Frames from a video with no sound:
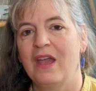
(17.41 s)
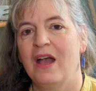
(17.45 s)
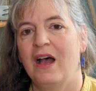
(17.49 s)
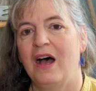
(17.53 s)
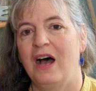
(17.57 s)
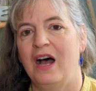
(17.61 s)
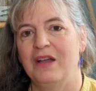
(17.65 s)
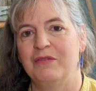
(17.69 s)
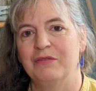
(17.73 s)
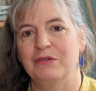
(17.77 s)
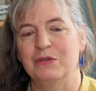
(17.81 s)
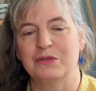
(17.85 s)

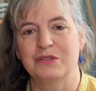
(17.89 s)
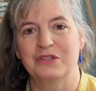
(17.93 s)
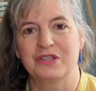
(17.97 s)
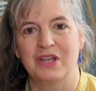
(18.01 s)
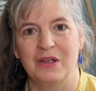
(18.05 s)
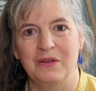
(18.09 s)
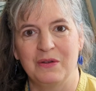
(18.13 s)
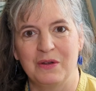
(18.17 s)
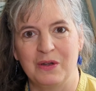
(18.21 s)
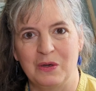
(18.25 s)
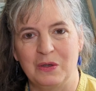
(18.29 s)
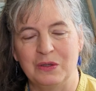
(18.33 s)
I've
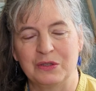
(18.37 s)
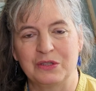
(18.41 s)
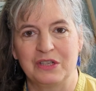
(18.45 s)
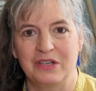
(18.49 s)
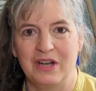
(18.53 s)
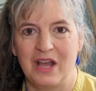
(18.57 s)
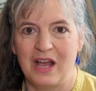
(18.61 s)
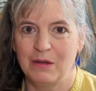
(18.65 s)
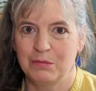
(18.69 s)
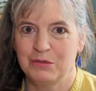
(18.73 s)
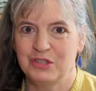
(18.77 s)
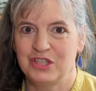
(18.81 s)
also got an
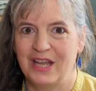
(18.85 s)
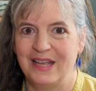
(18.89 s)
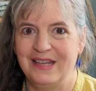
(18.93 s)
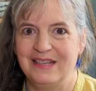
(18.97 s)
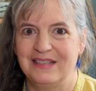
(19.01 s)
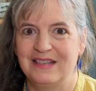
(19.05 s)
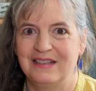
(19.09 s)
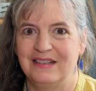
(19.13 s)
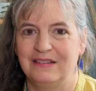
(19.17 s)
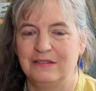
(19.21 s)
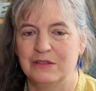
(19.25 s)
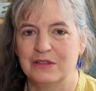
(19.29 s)
update
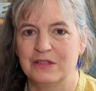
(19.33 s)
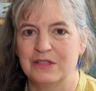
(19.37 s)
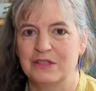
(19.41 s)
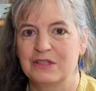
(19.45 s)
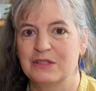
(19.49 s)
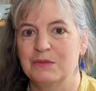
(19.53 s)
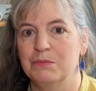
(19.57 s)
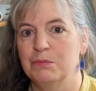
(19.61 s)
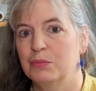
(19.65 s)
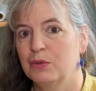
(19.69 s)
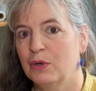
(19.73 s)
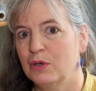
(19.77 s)
on
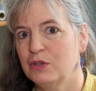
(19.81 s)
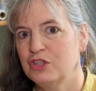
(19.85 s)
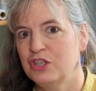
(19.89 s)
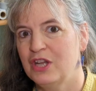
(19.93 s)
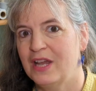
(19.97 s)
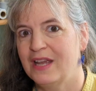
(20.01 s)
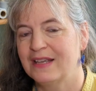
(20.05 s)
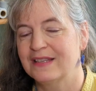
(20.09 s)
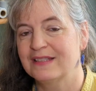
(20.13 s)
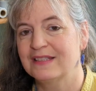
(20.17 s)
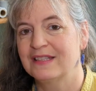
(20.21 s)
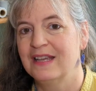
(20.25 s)
some
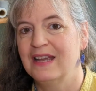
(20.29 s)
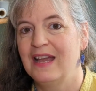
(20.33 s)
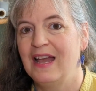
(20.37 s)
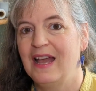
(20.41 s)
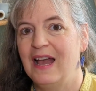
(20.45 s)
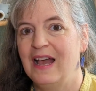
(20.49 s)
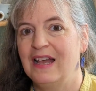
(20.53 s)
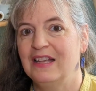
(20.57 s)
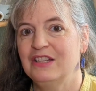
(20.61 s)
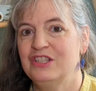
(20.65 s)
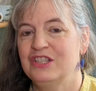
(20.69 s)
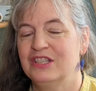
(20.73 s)
projects
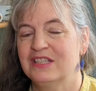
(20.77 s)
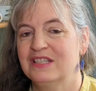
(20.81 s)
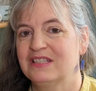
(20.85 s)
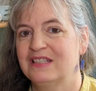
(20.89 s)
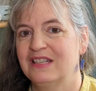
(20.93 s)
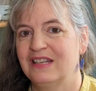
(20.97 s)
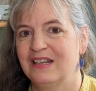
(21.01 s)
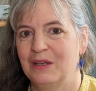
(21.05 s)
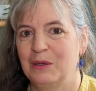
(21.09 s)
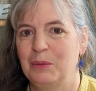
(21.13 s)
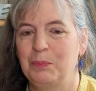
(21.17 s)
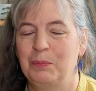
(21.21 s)
and just a
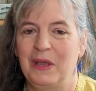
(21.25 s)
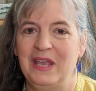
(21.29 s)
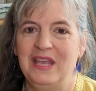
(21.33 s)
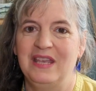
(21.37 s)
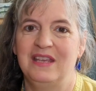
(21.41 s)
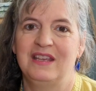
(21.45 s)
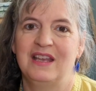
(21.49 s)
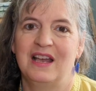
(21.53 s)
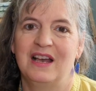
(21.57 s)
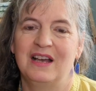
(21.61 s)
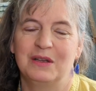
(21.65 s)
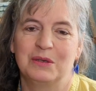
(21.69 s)
little
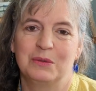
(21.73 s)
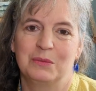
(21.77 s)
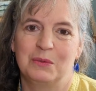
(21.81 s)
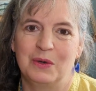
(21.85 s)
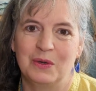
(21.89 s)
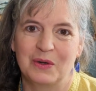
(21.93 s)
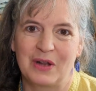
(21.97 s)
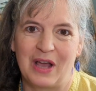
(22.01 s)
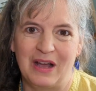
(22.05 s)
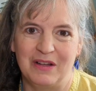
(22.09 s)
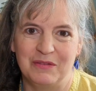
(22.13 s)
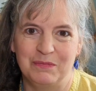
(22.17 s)
peek at
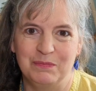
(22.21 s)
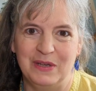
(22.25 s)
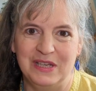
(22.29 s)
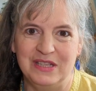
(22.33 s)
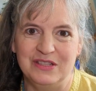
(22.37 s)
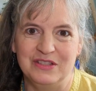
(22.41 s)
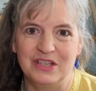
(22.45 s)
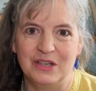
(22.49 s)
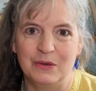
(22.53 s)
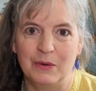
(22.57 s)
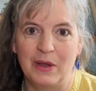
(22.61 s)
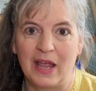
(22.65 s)
what I've been
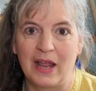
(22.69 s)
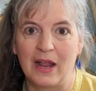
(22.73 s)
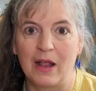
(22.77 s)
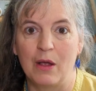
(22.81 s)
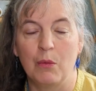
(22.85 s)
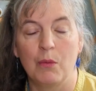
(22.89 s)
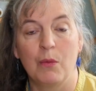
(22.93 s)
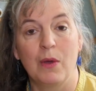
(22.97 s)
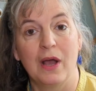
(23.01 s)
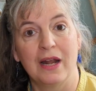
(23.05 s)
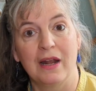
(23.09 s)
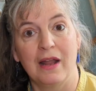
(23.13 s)
doing
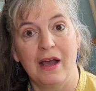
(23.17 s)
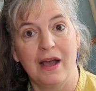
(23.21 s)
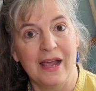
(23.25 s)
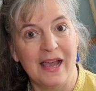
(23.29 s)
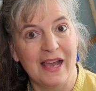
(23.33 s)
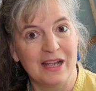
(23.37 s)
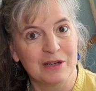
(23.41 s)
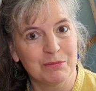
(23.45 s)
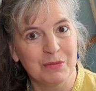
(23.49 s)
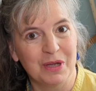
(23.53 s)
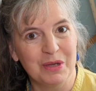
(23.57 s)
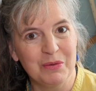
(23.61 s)
while I
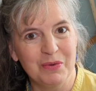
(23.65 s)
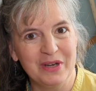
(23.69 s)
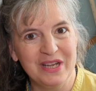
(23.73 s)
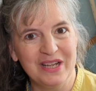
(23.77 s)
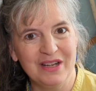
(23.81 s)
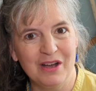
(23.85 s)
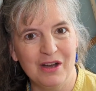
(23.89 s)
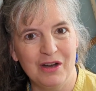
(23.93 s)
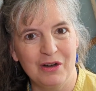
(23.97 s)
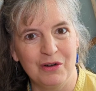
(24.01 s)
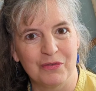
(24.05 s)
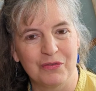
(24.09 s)
had my week
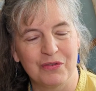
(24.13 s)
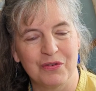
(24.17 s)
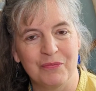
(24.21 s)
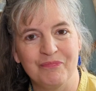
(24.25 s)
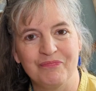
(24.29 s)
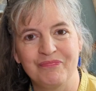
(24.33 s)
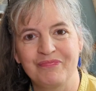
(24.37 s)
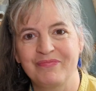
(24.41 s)
off.